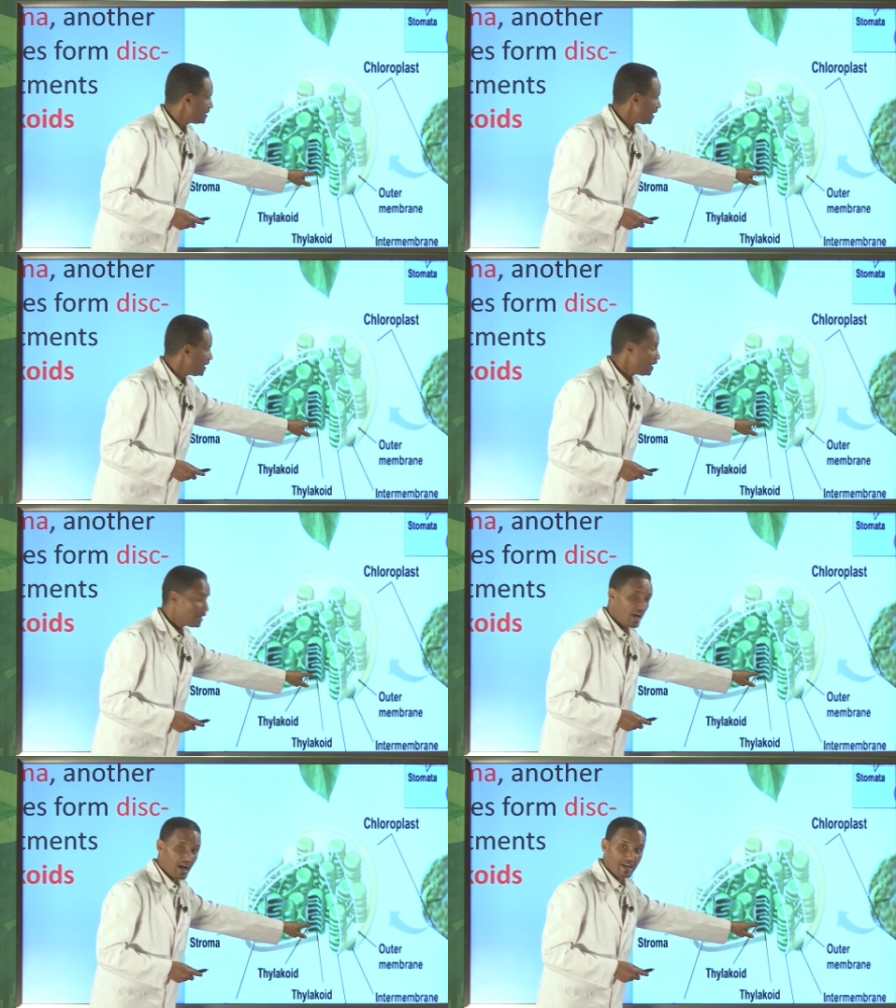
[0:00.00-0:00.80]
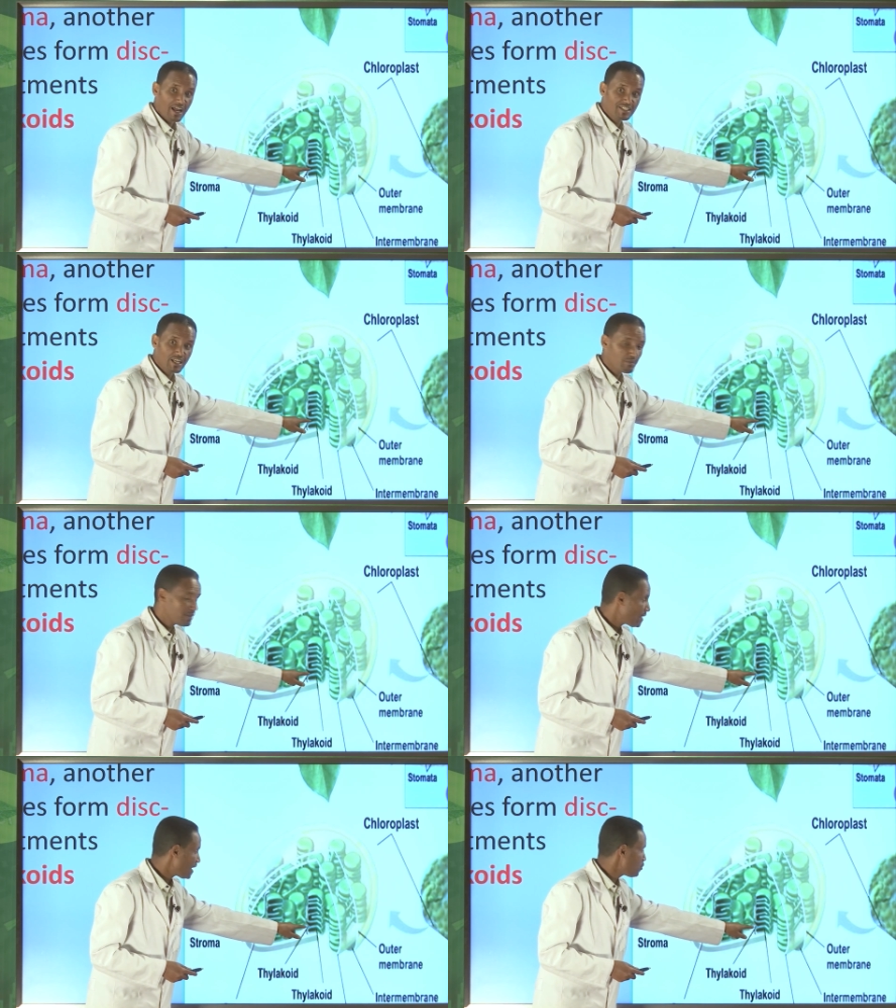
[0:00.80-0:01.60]
the another
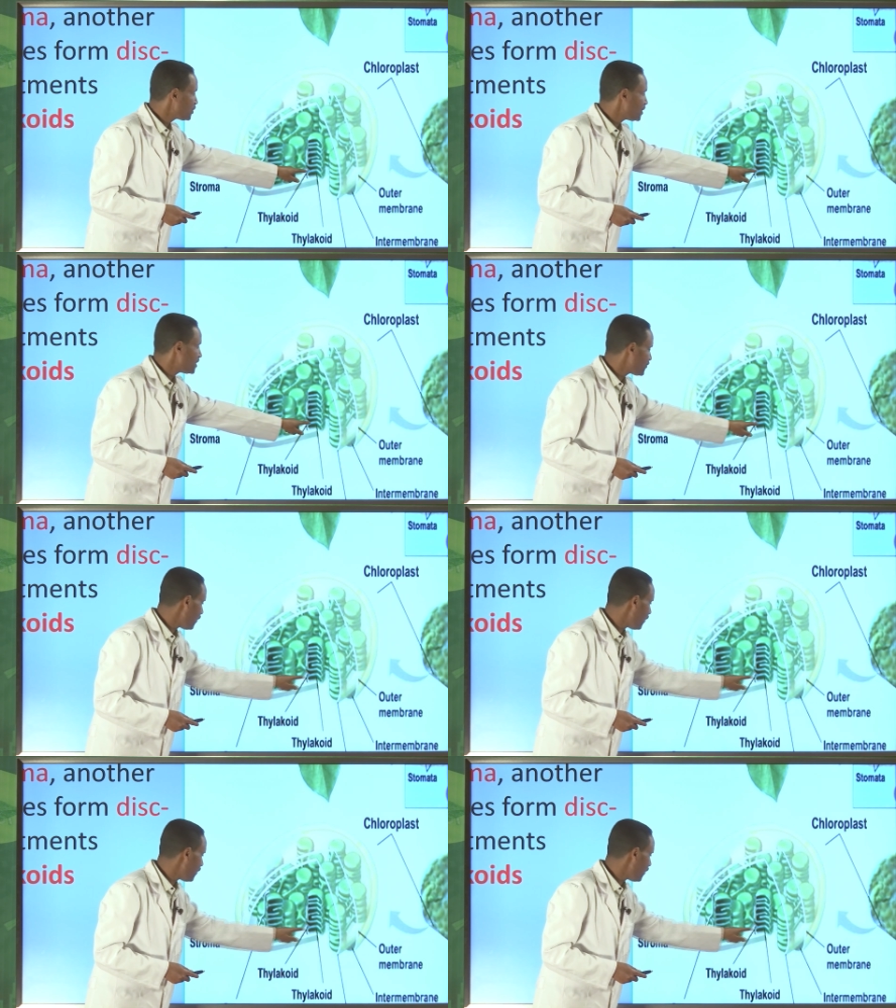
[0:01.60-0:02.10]
membrane which is